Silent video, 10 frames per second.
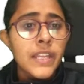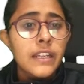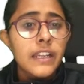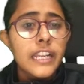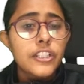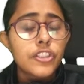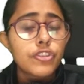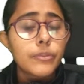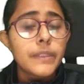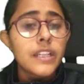Collection
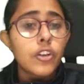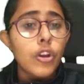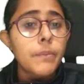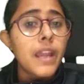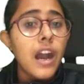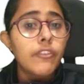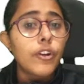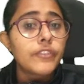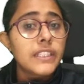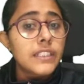should be done on behalf
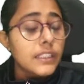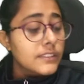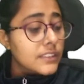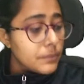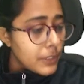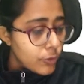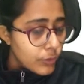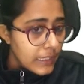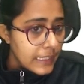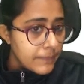of the customer
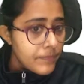only.